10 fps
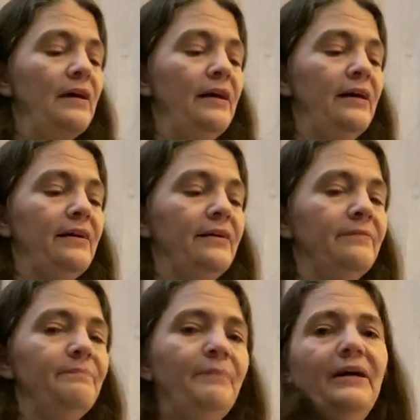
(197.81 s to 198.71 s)

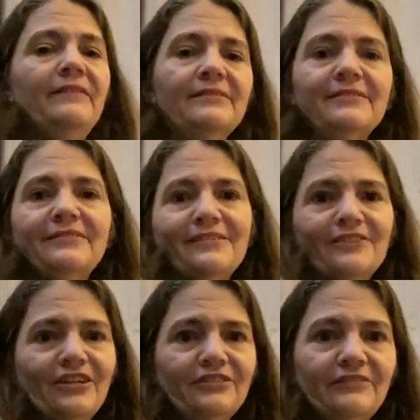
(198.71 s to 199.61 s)
But this is a
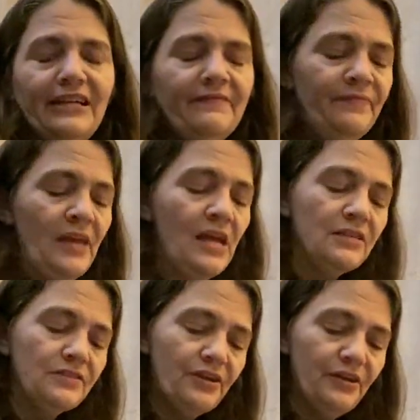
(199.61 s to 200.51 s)
start, right?
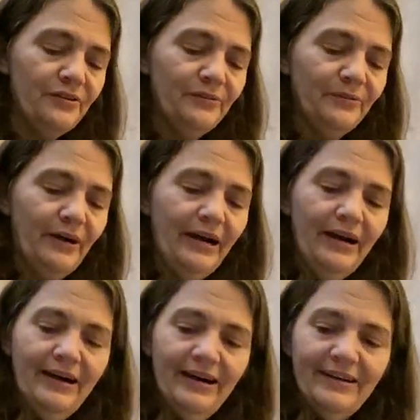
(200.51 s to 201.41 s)
So,
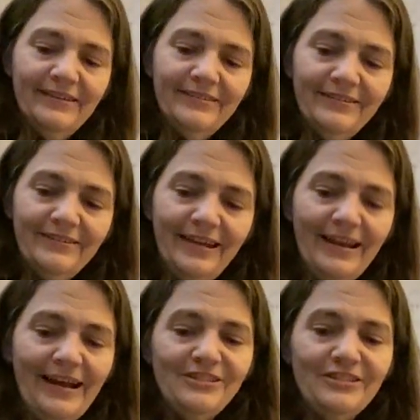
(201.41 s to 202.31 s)
and
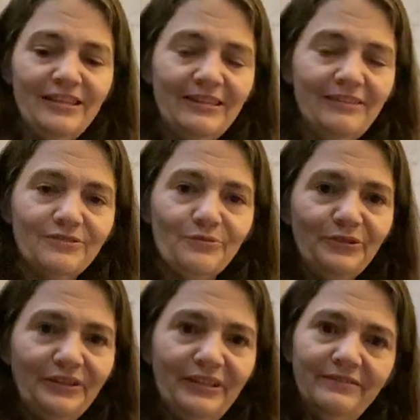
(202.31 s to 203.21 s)
I just thought that was
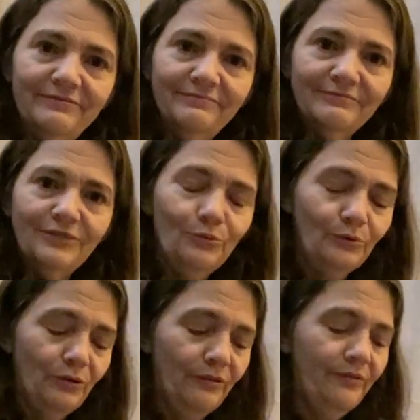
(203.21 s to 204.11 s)
really
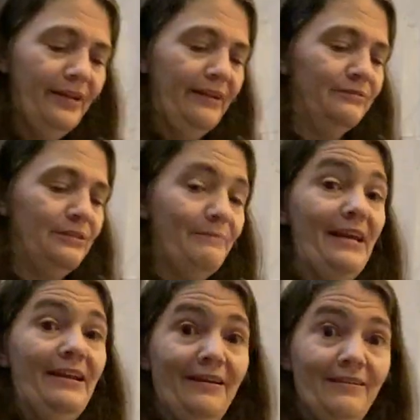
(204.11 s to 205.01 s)
cool that it was
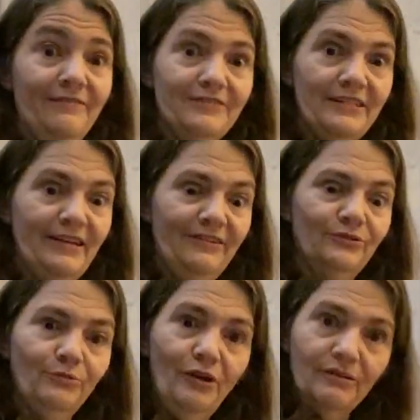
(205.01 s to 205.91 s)
made out of
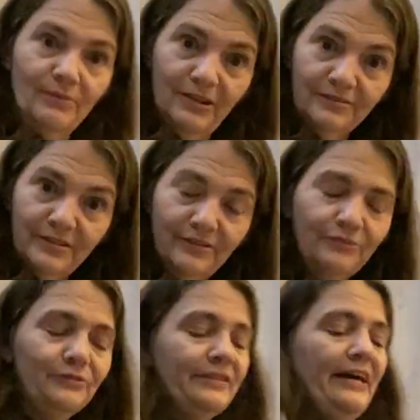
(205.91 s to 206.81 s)
recycled water bottles. How
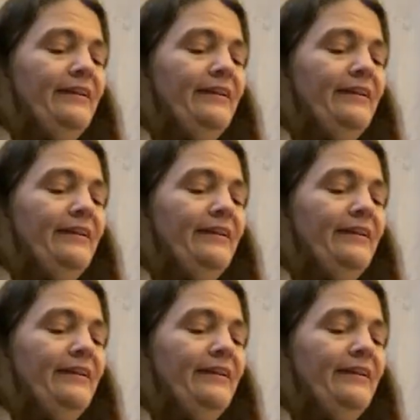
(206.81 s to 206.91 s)
cool is that?